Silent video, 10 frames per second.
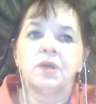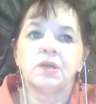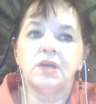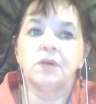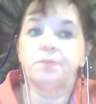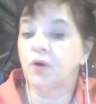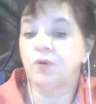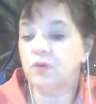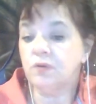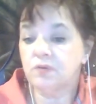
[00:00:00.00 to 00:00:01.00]
They're
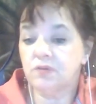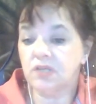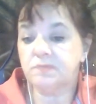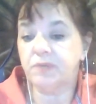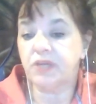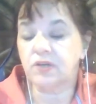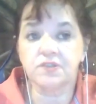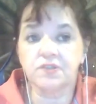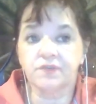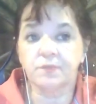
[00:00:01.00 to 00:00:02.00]
broken, yes,
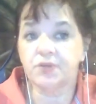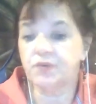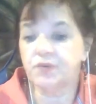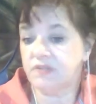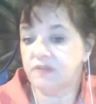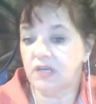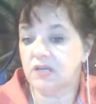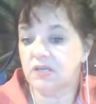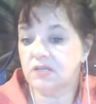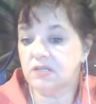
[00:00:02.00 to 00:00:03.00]
because of abuse in
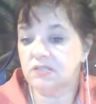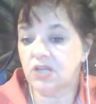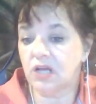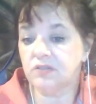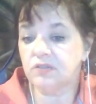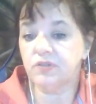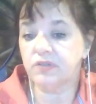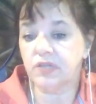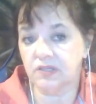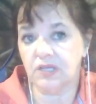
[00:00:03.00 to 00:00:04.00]
their
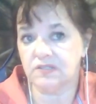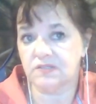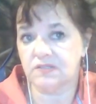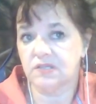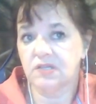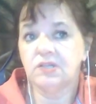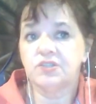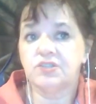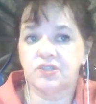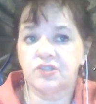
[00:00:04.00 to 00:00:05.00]
childhood, and that's
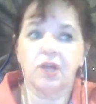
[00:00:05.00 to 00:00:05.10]
stuck